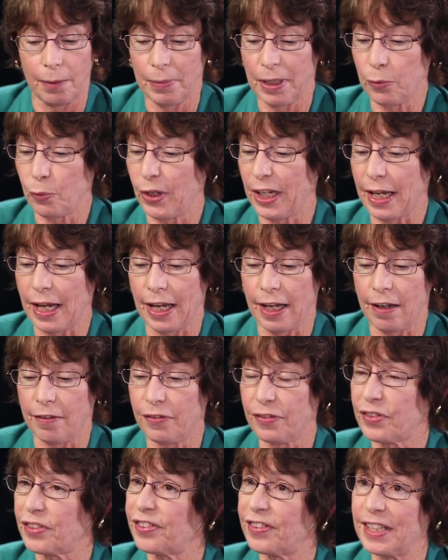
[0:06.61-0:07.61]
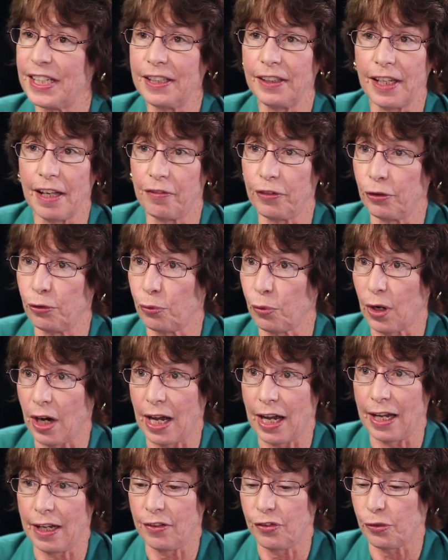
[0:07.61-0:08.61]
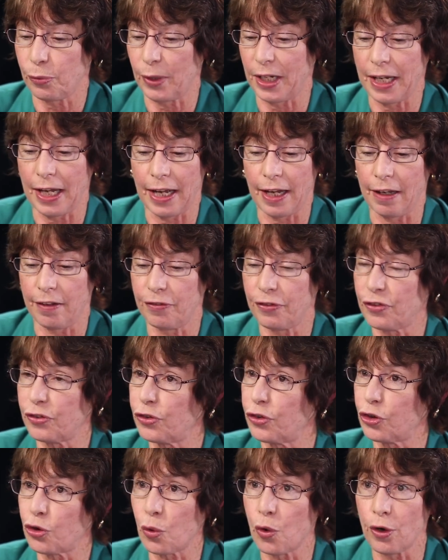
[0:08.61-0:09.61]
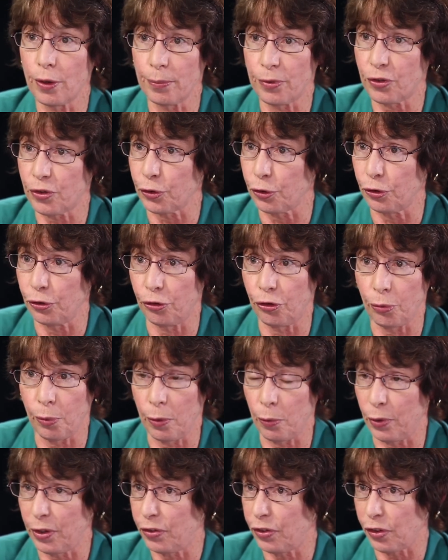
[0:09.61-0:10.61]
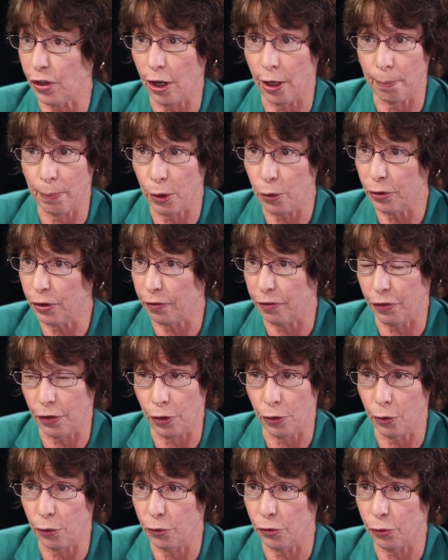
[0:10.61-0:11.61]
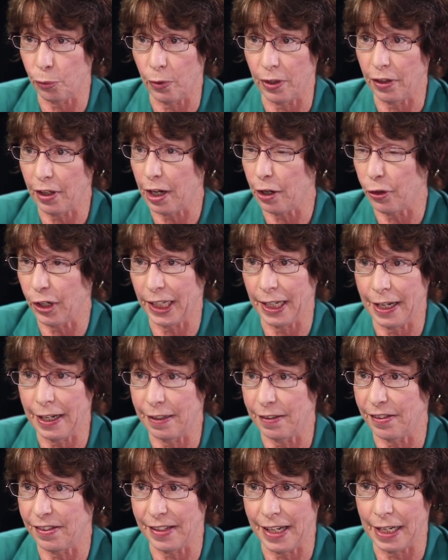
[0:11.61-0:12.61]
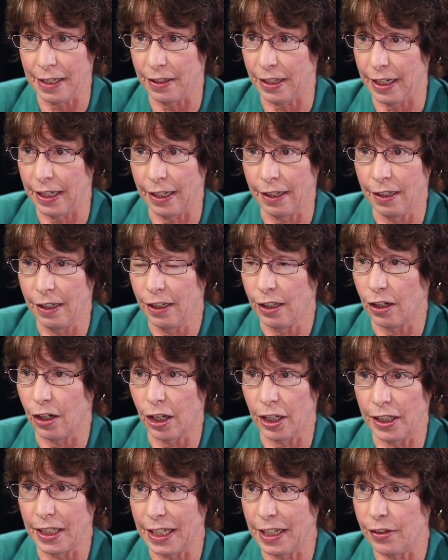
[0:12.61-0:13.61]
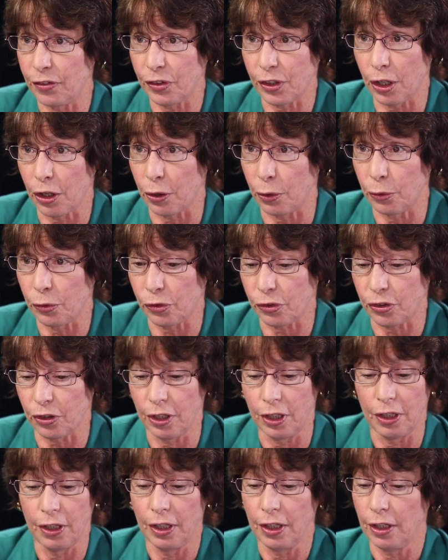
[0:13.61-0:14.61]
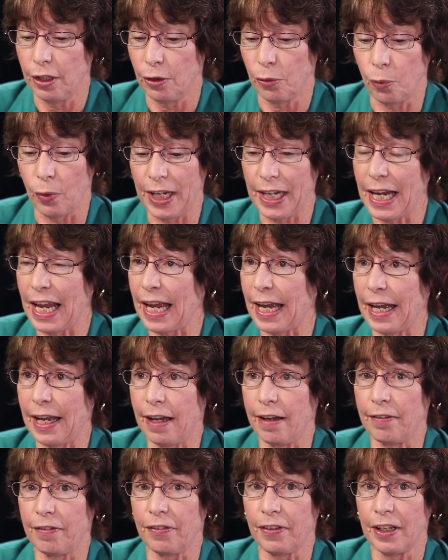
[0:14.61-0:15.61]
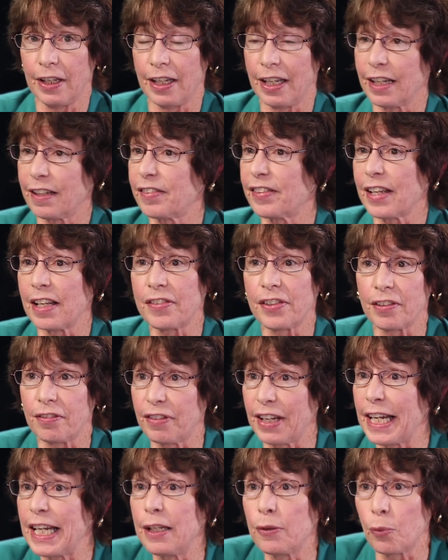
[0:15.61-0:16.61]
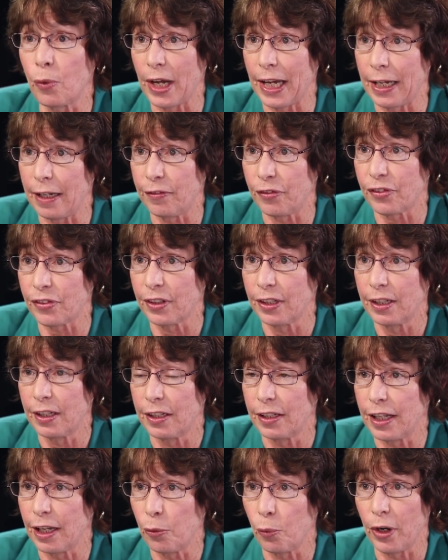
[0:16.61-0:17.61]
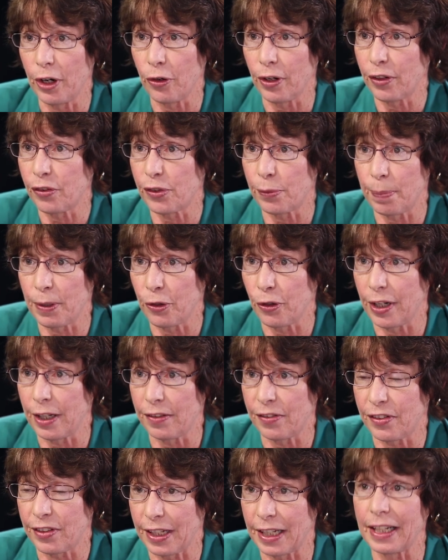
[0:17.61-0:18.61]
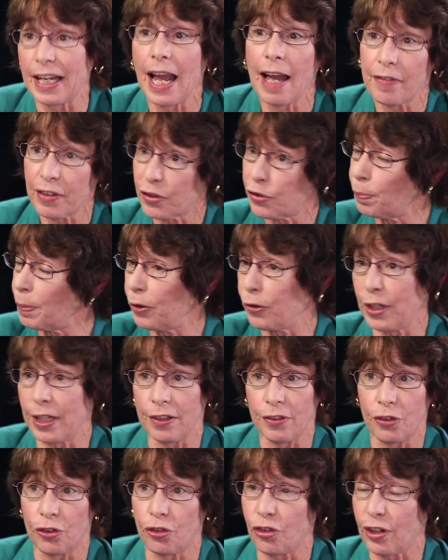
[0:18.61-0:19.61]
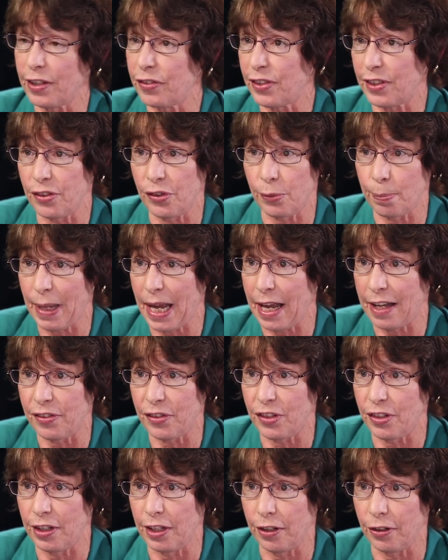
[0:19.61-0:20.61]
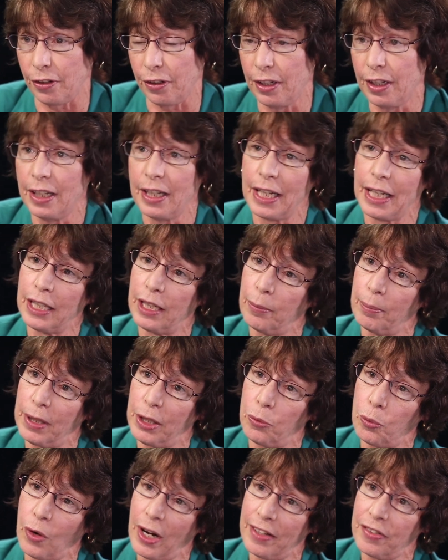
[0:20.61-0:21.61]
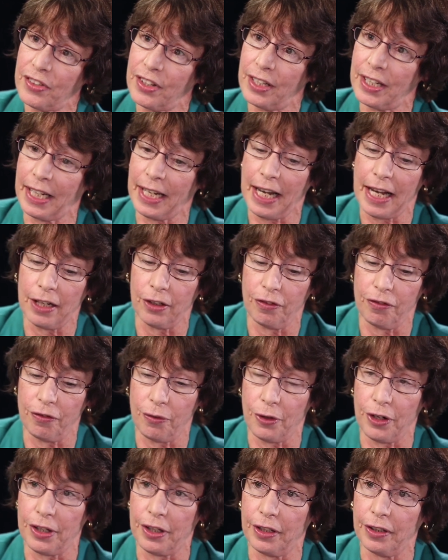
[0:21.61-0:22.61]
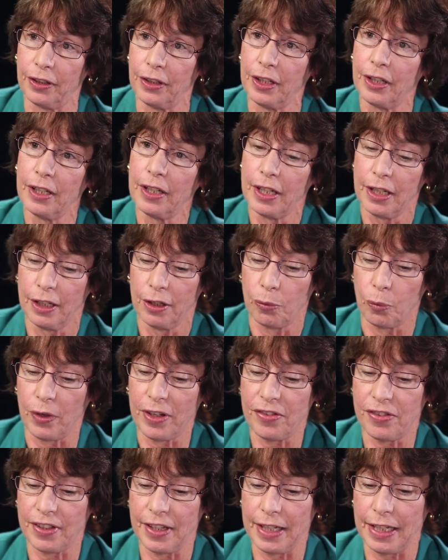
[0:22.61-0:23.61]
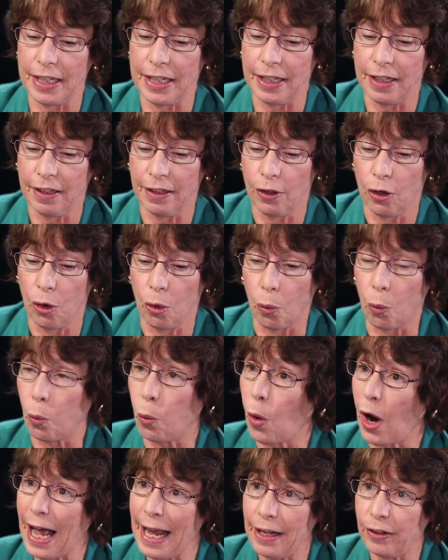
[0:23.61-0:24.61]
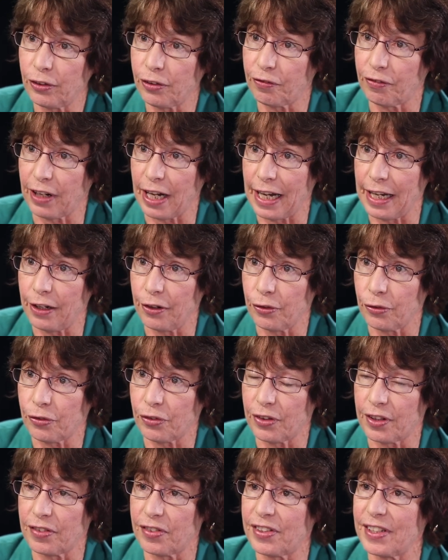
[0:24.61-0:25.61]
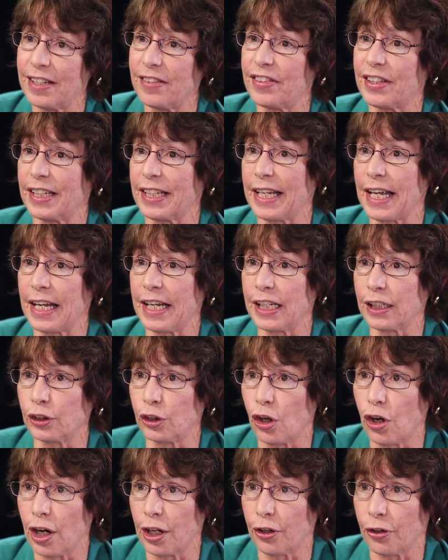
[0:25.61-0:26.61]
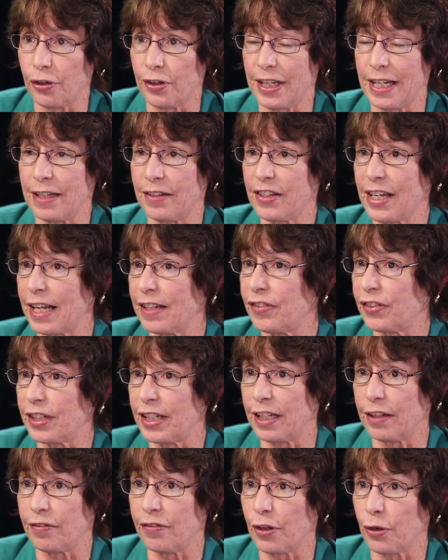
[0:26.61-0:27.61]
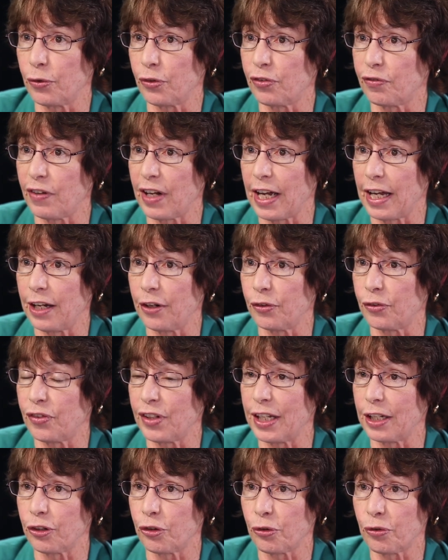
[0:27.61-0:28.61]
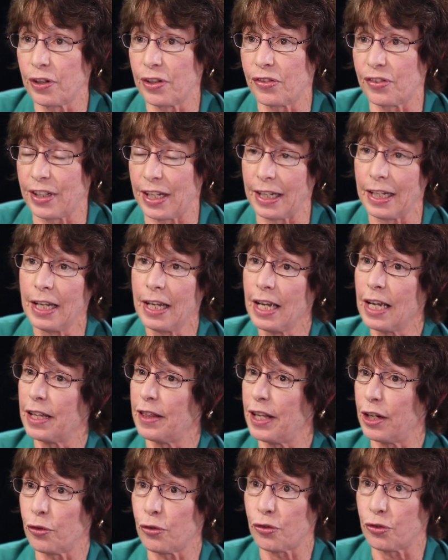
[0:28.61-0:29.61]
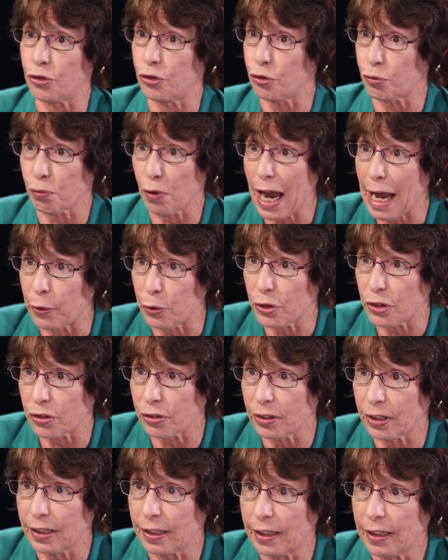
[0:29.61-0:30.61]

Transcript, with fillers: I mean, we have sea level rise, we have storm surge, what we saw both of those with Hurricane Sandy on the East Coast. We have excessive heat waves that we're experiencing and have experienced just this past year in the Midwest and in California. We see wildfires, the season getting longer, the intensity of those fires increasing. There's drought.